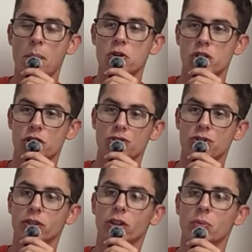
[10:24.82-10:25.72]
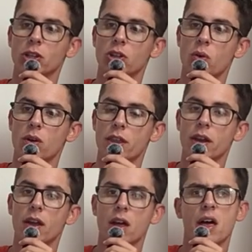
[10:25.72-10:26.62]
my projection is a little bit lower
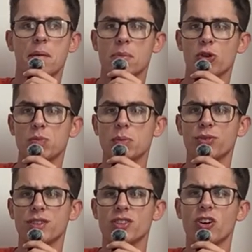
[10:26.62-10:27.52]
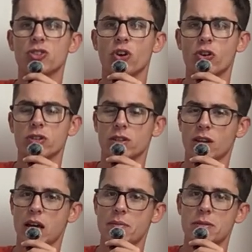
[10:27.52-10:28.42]
than most people's is on Dart,
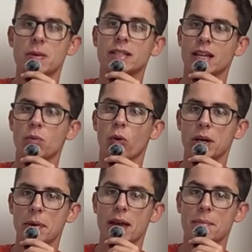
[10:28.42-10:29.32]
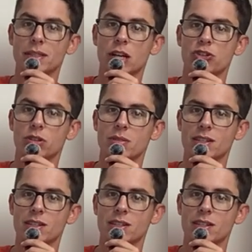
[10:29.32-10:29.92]
is because I am worried about him potentially